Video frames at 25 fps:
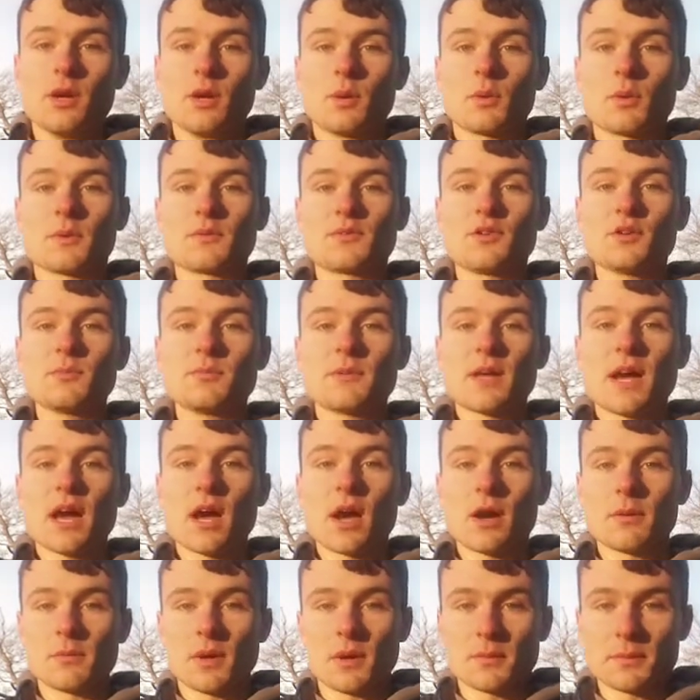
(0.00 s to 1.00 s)
When I'm doing that,
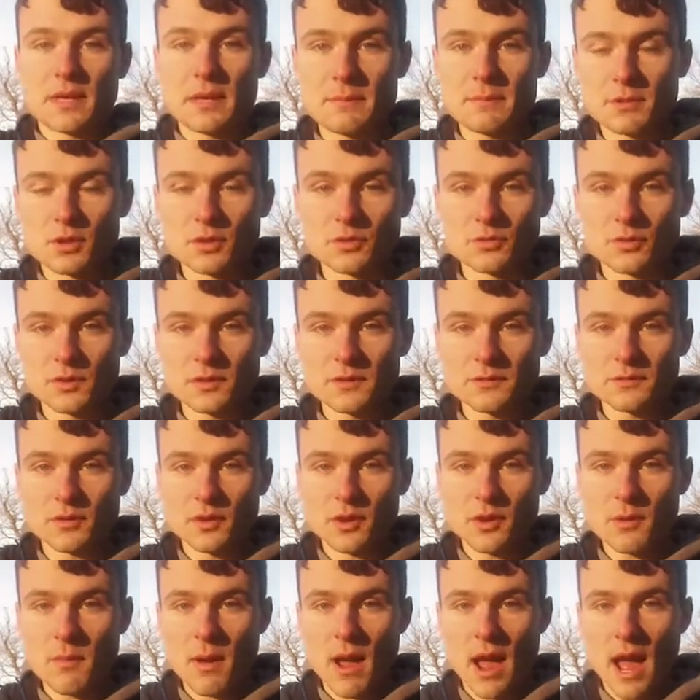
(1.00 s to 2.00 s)
I'm keeping good running
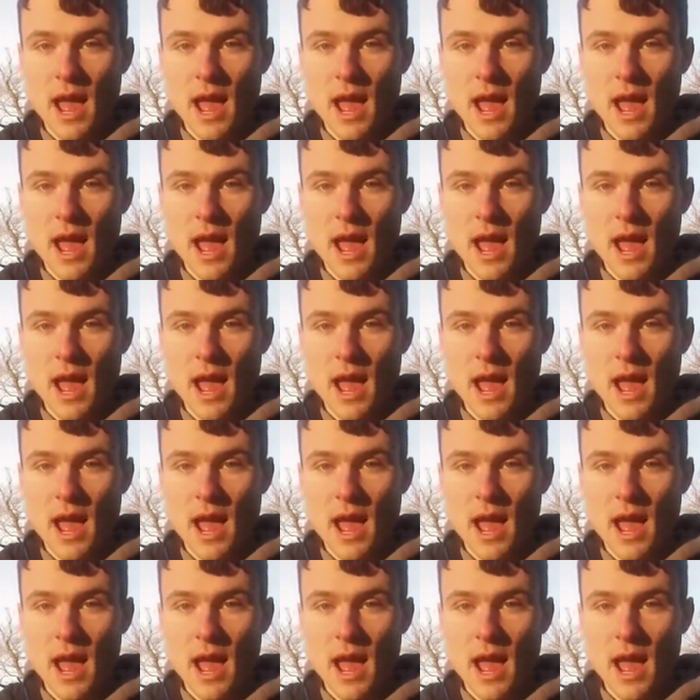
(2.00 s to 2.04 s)
form.